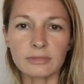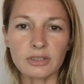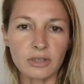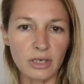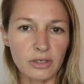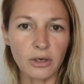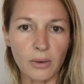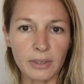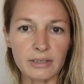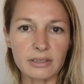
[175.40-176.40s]
agenda
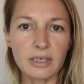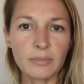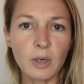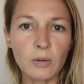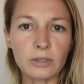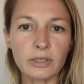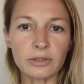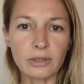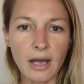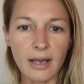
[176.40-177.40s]
going to keep a hold on
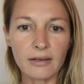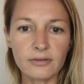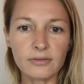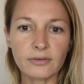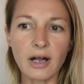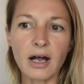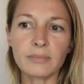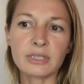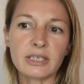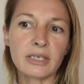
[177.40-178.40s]
your life,
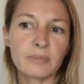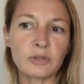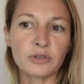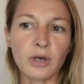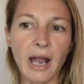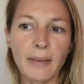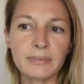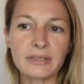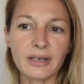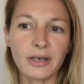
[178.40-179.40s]
um, to keep you
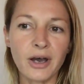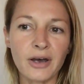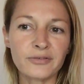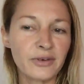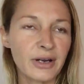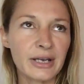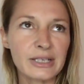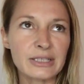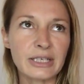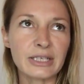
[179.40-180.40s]
trapped and
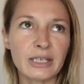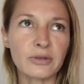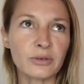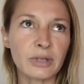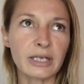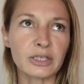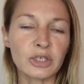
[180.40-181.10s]
confined in either like a